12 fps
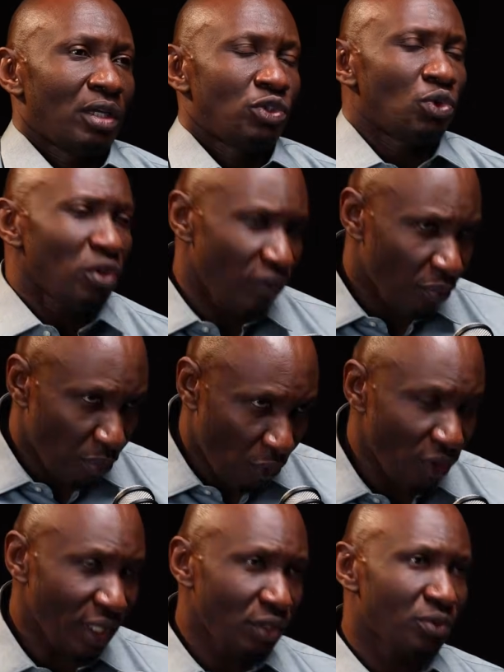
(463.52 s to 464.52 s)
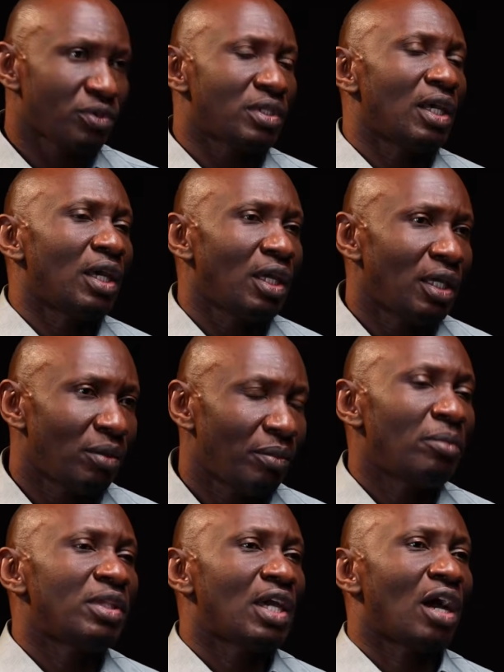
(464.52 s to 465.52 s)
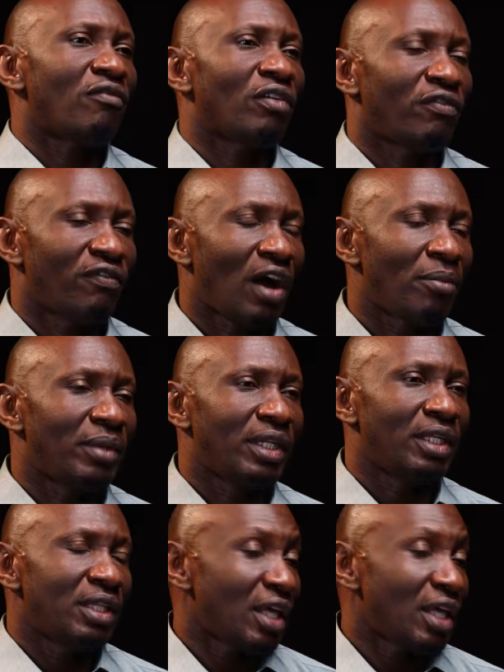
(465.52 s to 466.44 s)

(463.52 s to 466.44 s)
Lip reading: Do you ever bother to say maybe they have a family,